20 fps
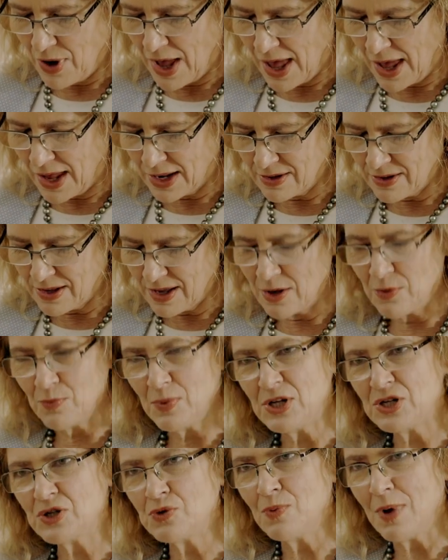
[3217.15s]
And in
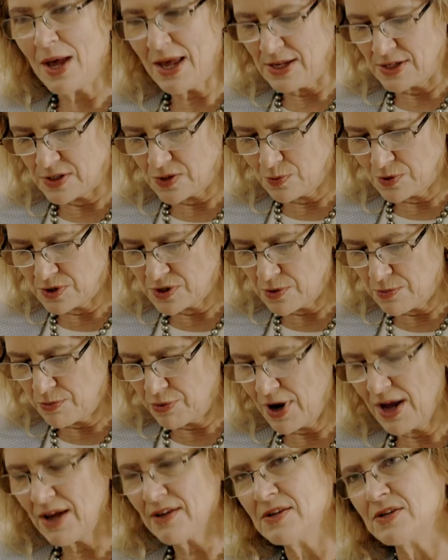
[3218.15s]
which ways was the
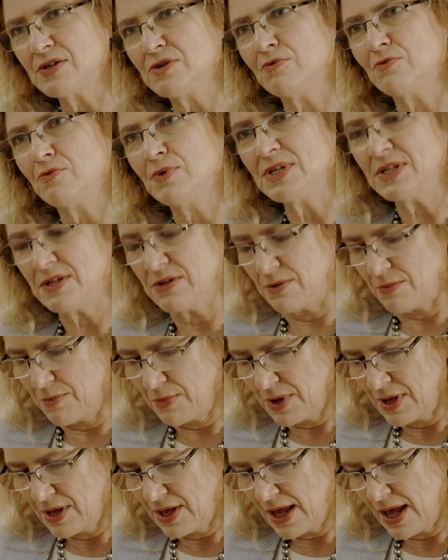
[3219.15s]
practice of
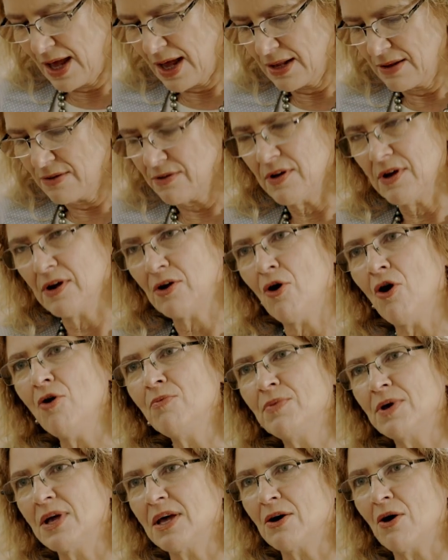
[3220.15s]
wisdom and the
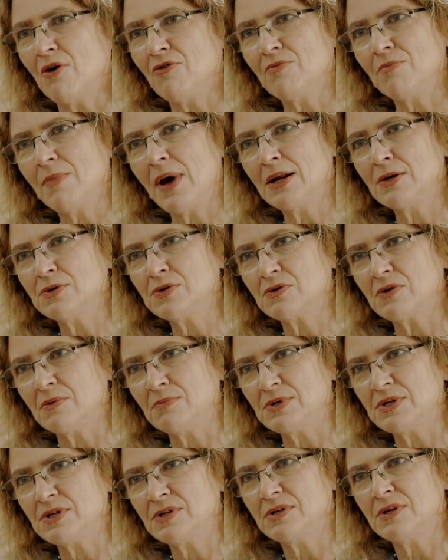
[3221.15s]
copying of
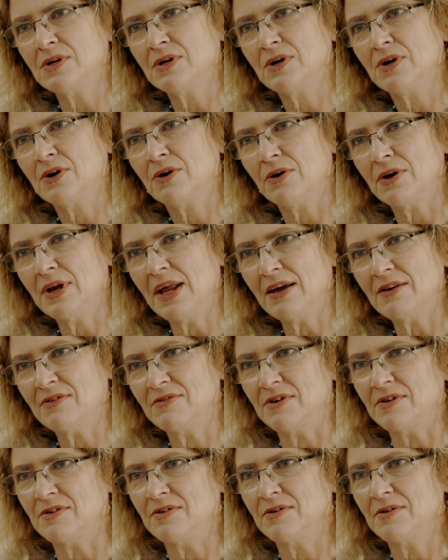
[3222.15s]
manuscripts
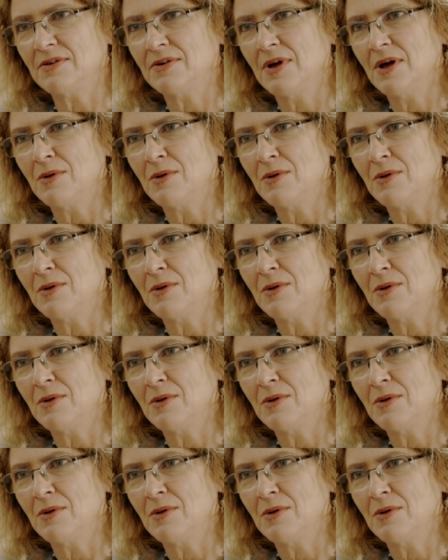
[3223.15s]
connected?